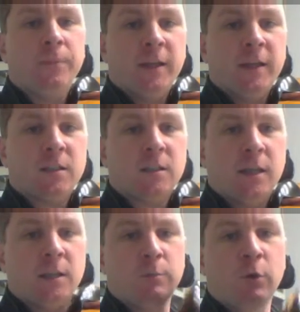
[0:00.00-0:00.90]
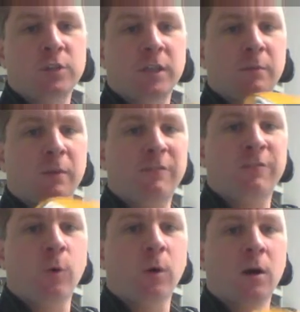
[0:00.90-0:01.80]
It's mostly in my
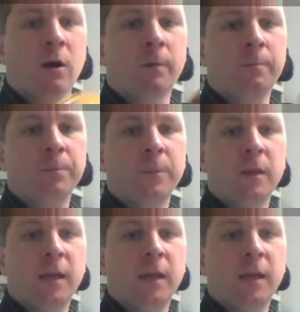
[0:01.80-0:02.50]
forearm,